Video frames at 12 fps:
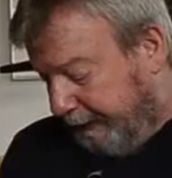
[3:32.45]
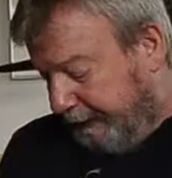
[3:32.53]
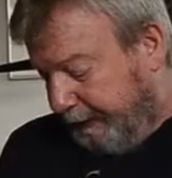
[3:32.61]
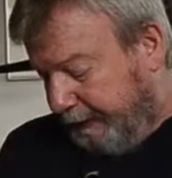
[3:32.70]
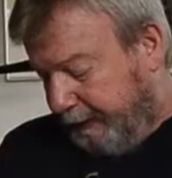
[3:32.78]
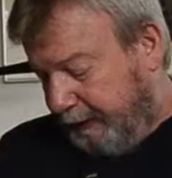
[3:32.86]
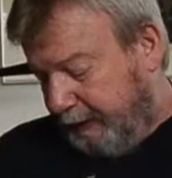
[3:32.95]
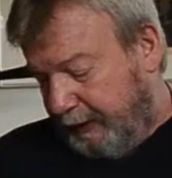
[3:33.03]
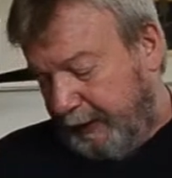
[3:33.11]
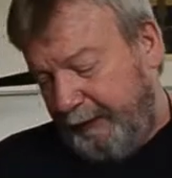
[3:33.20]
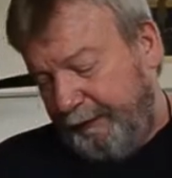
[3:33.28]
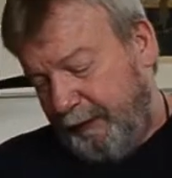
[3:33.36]
And
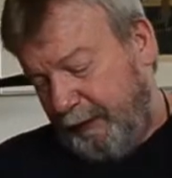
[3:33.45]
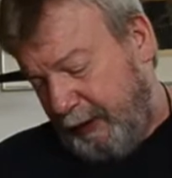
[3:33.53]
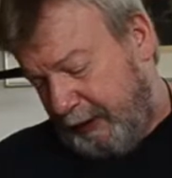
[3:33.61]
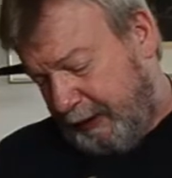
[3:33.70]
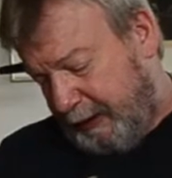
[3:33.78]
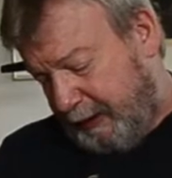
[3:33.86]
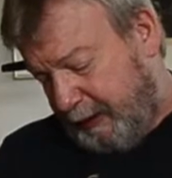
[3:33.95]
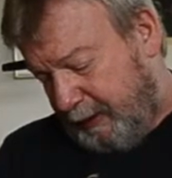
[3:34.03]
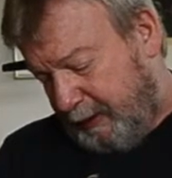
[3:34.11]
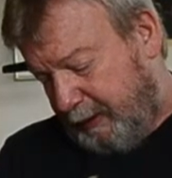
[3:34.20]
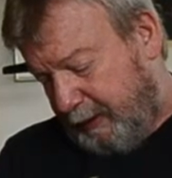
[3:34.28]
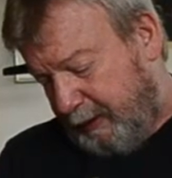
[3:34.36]
if you just
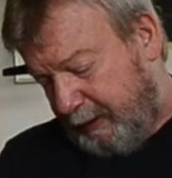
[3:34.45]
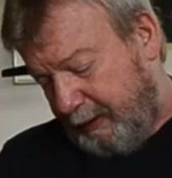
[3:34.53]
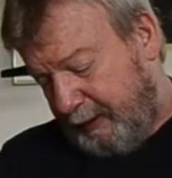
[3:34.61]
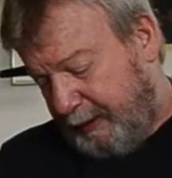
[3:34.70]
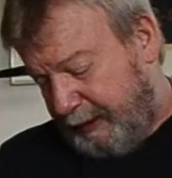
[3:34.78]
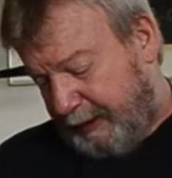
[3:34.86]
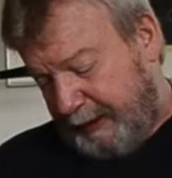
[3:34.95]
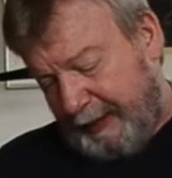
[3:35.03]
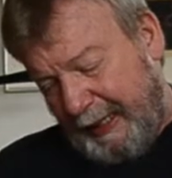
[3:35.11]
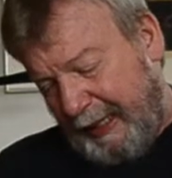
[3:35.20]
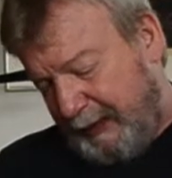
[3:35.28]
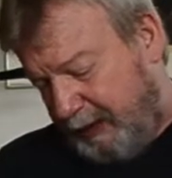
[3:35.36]

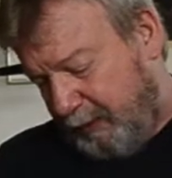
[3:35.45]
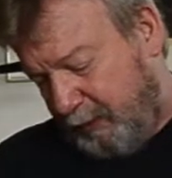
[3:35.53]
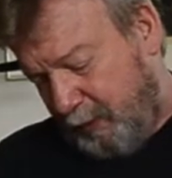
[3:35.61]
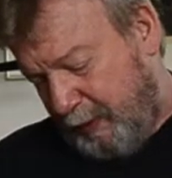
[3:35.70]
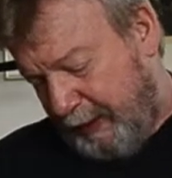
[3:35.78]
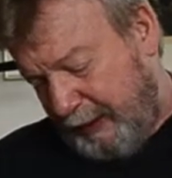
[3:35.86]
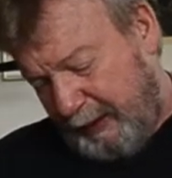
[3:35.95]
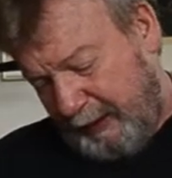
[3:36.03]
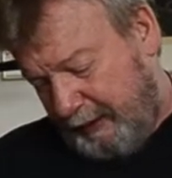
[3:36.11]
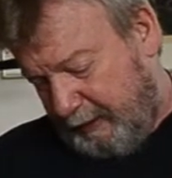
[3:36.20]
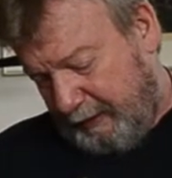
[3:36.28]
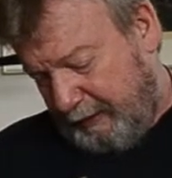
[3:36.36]
start somewhere
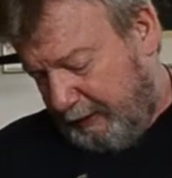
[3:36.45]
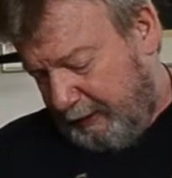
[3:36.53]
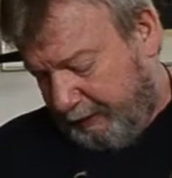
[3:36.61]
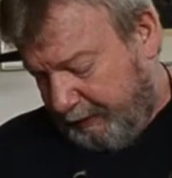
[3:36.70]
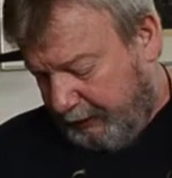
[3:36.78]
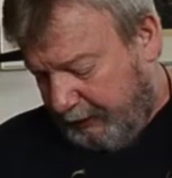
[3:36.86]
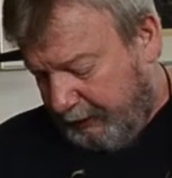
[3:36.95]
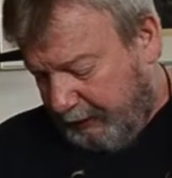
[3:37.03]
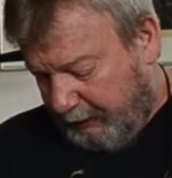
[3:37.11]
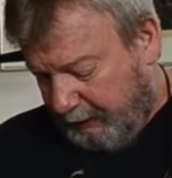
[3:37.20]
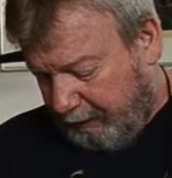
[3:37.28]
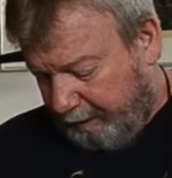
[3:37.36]
in the
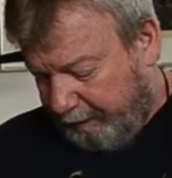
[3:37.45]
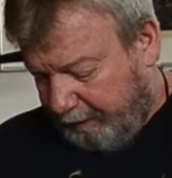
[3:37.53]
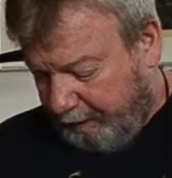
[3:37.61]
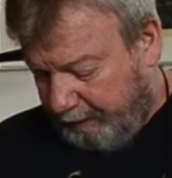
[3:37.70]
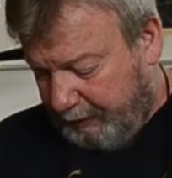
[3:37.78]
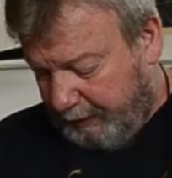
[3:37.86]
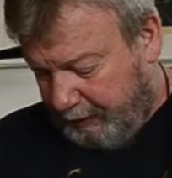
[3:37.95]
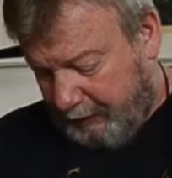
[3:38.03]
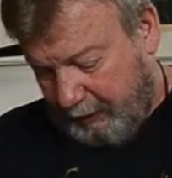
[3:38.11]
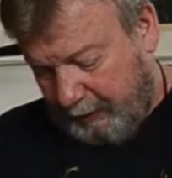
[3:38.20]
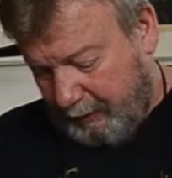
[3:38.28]
beginning of the picture